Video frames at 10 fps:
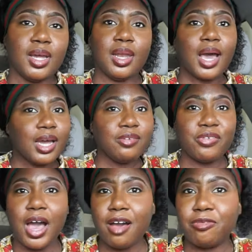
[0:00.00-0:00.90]
life
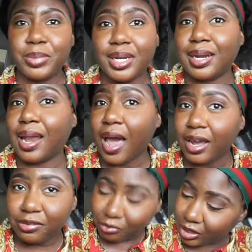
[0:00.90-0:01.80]
have been
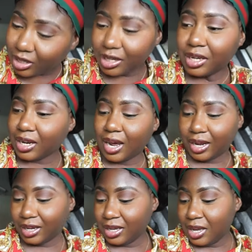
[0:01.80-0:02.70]
lifing.
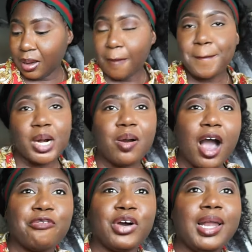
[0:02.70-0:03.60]
Like, bro,
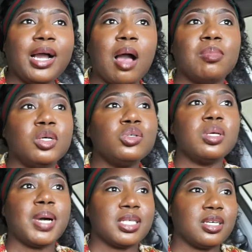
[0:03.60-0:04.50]
I felt like I'm
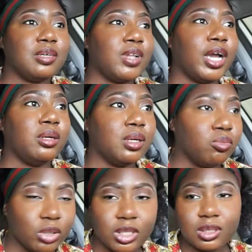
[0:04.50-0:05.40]
losing myself. Like,
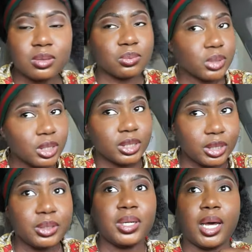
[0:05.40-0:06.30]
real, real
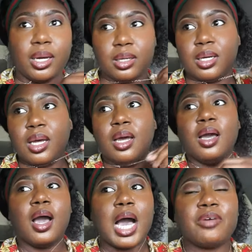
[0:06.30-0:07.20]
deal. Like,
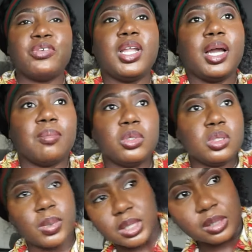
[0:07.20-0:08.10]
I feel like I'm
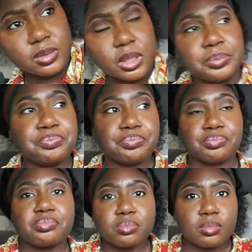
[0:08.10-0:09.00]
losing myself. So,
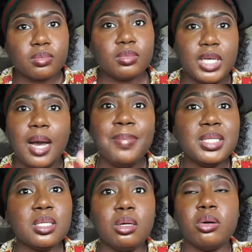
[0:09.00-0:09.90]
I'm
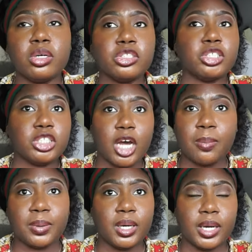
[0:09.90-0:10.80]
about to go grocery
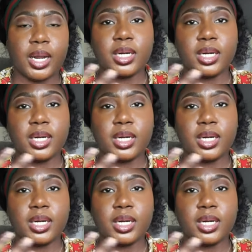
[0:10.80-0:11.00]
shopping and I